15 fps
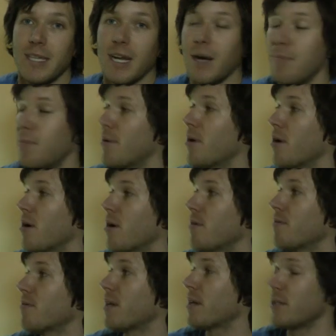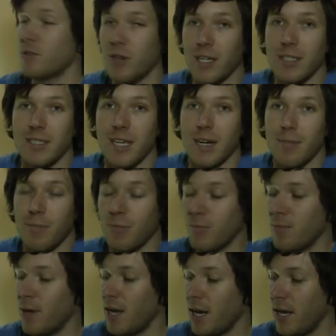set up our flood and drain setup
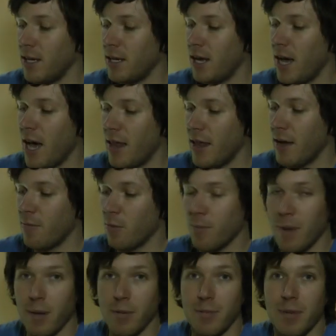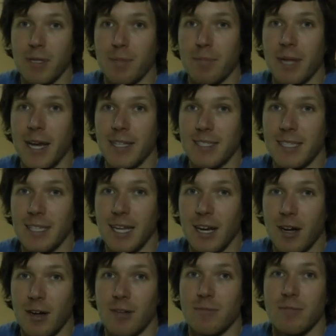in it, and then we'll be able to put the plants in
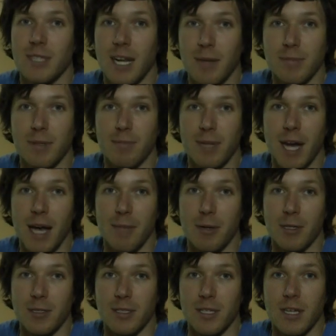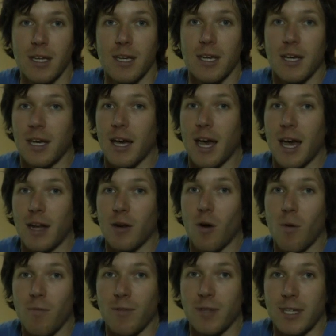there, set up some timers, and
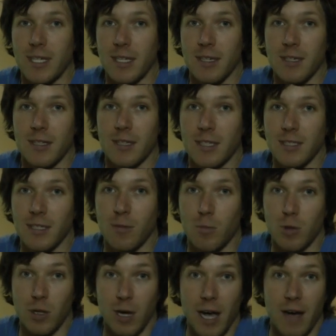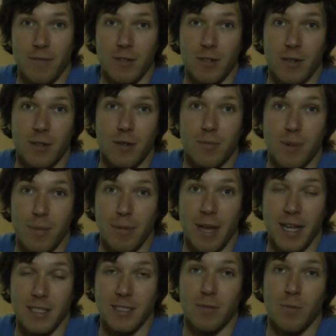hopefully this thing will look after my
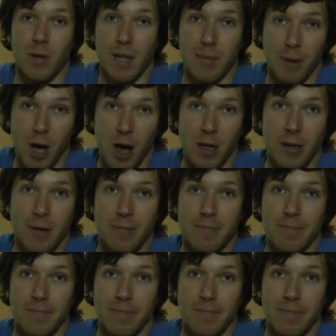plants while I'm gone.